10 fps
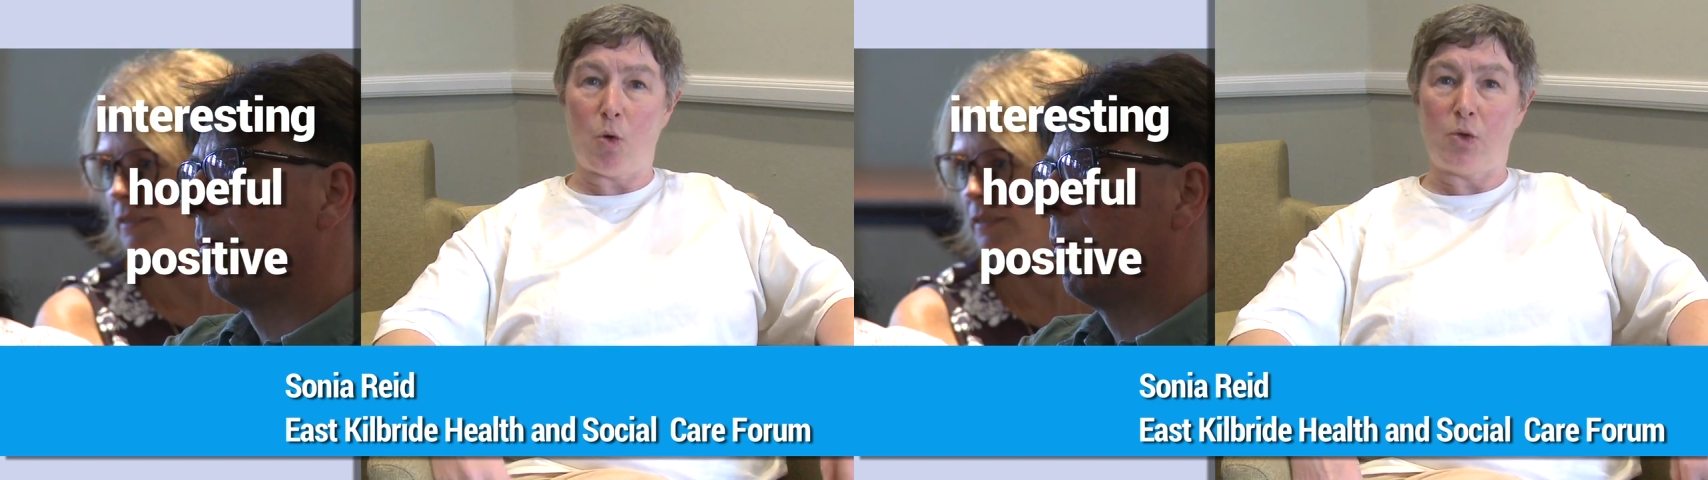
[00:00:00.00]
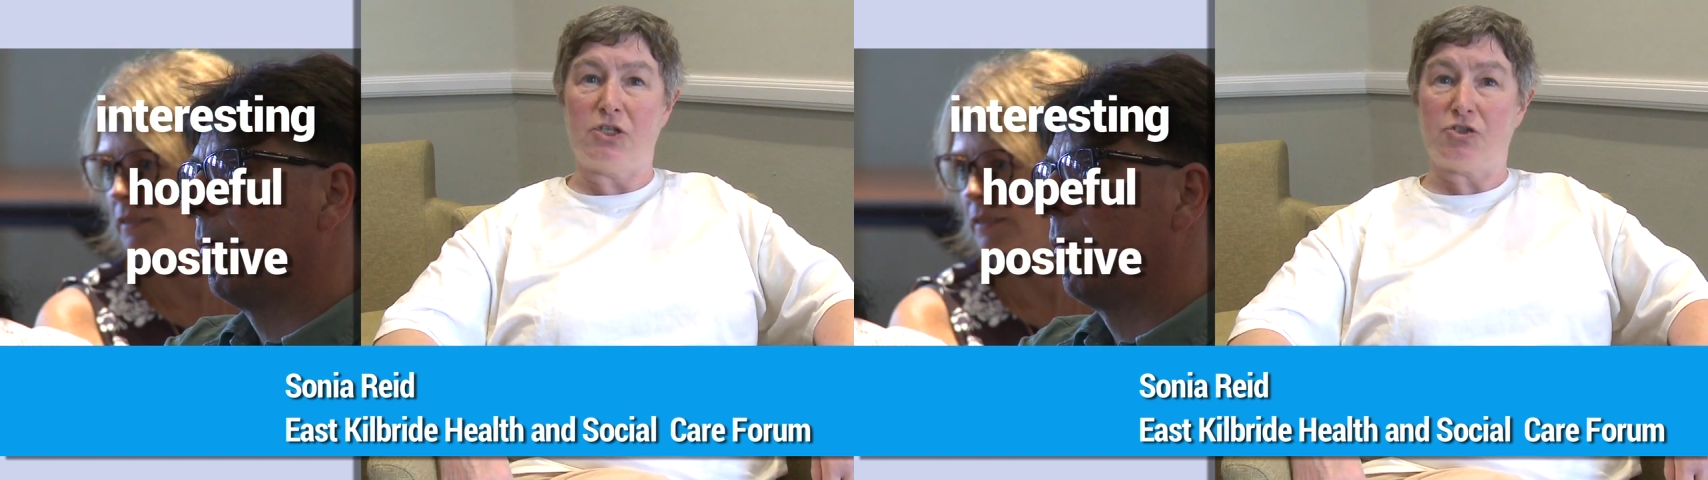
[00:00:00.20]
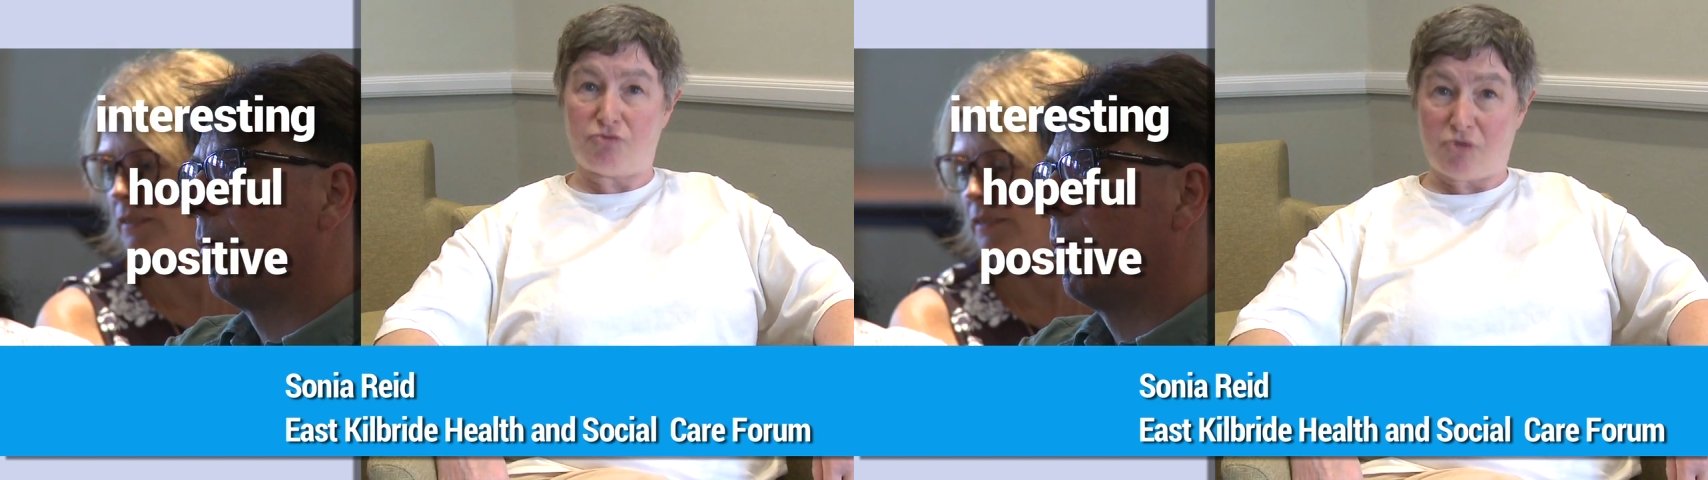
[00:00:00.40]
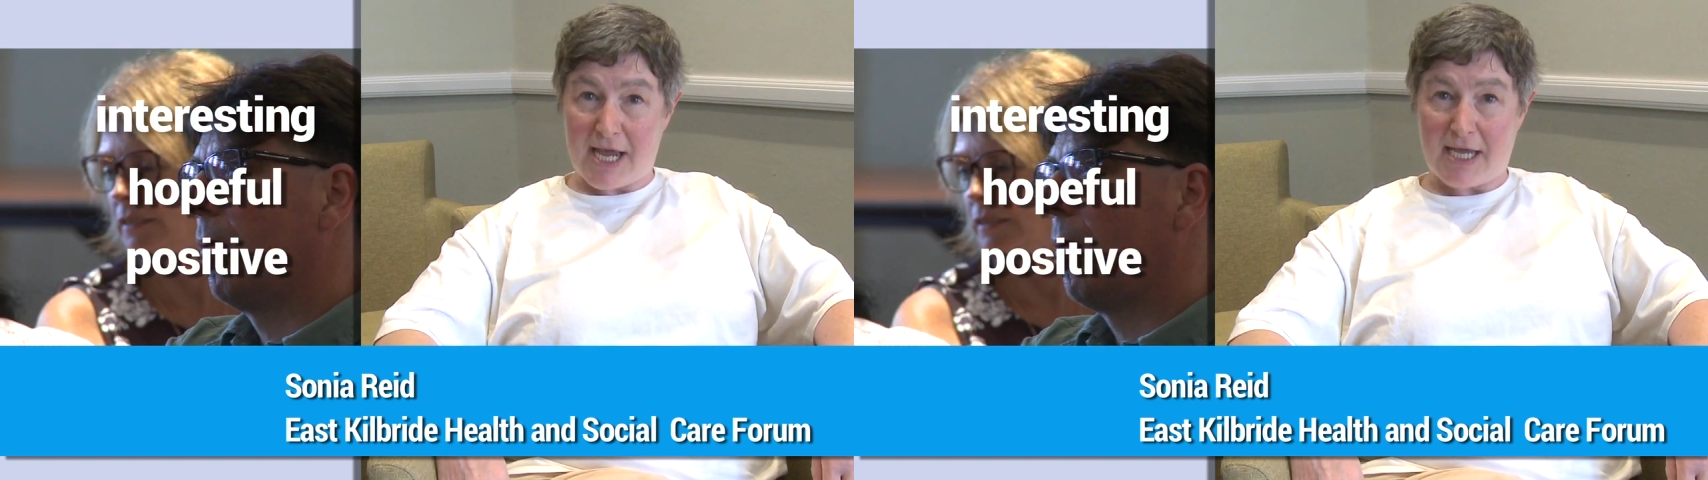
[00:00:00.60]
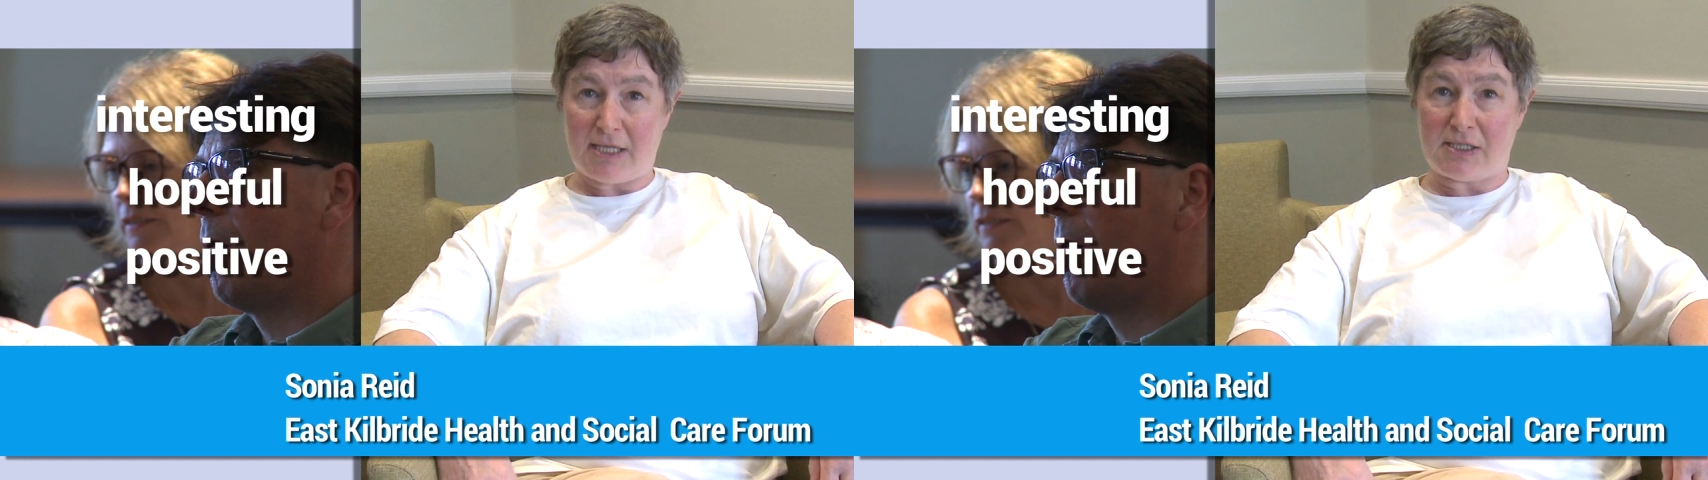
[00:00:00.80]
points
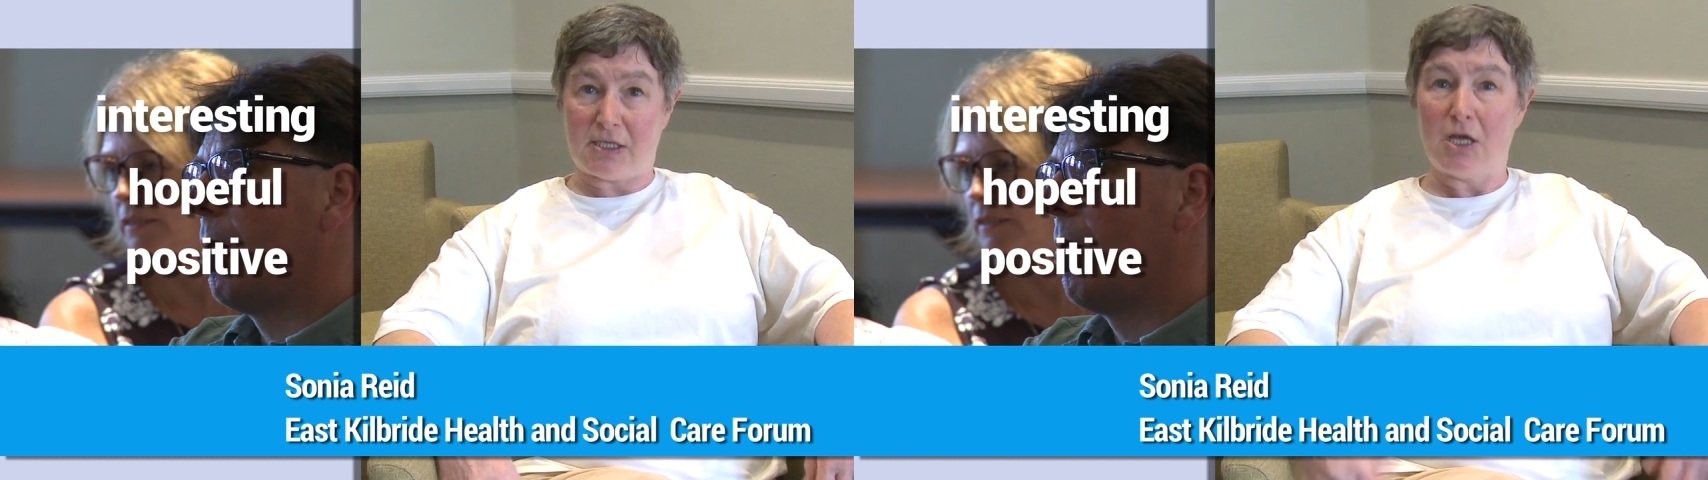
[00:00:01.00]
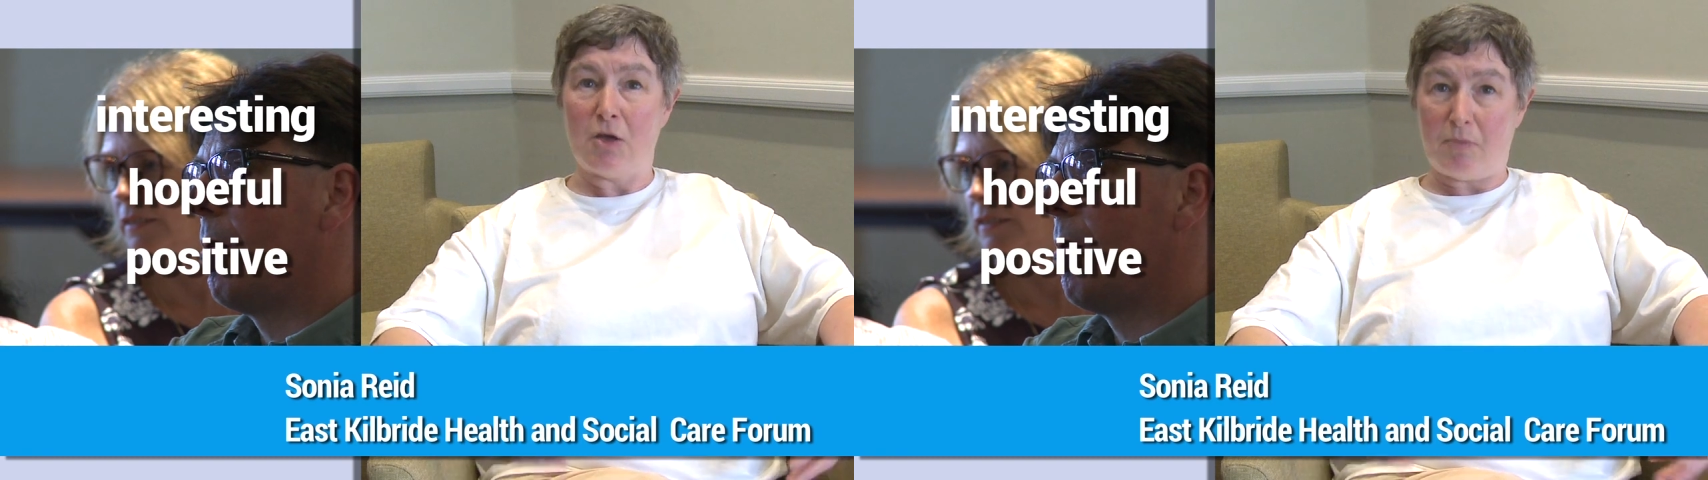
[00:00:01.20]
raised